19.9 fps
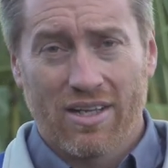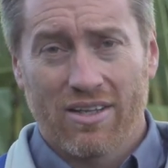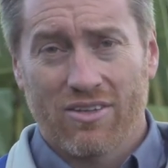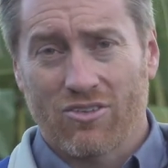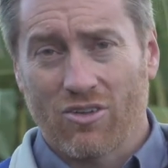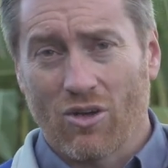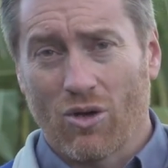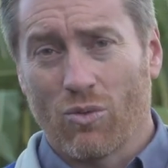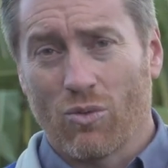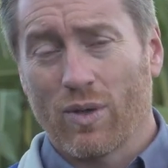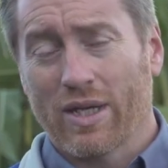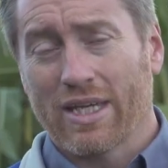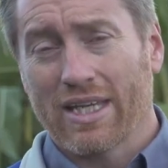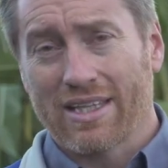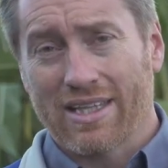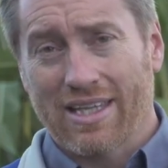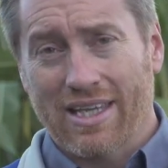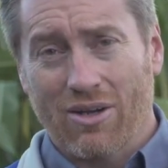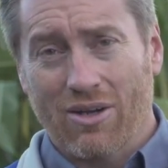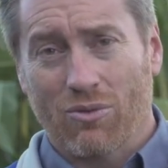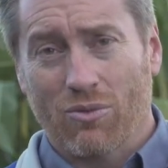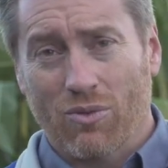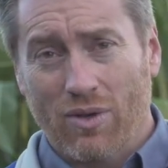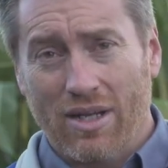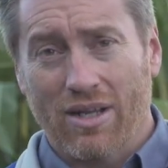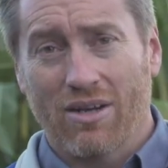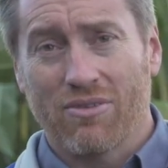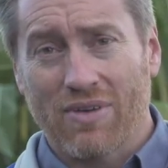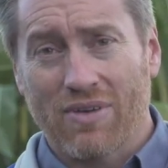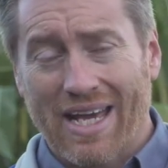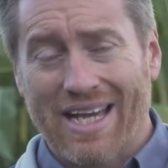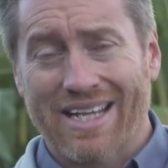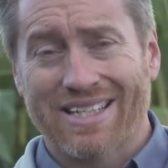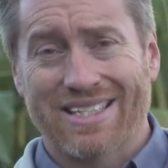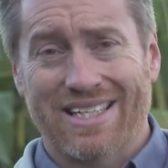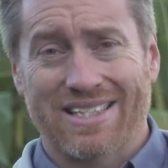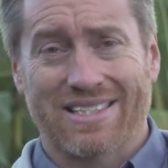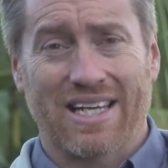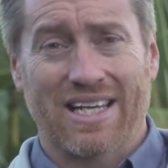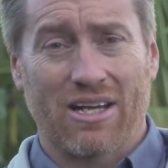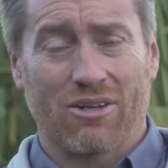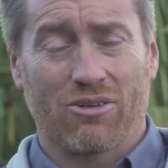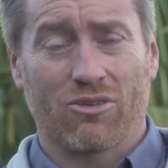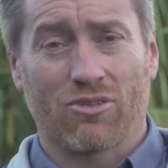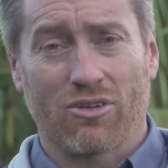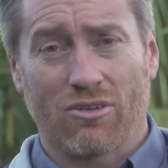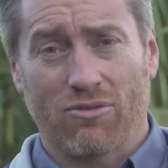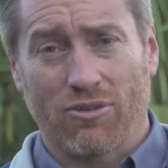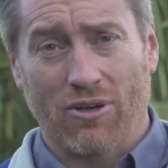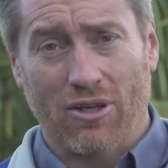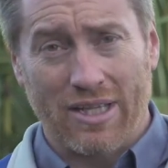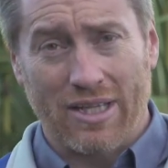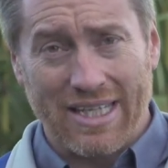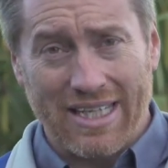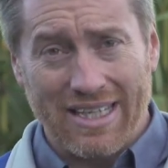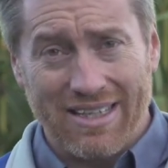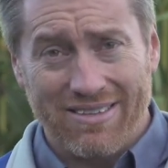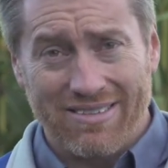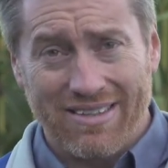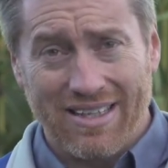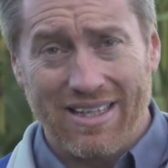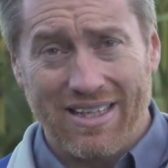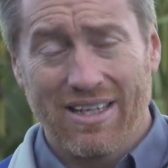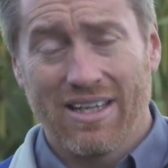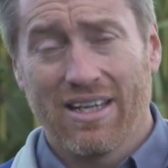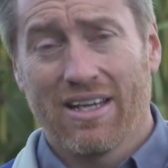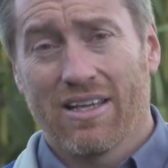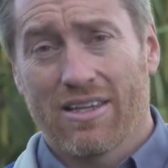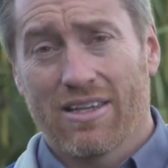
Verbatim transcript: So we can get rid of excess hydrogen fairly easy.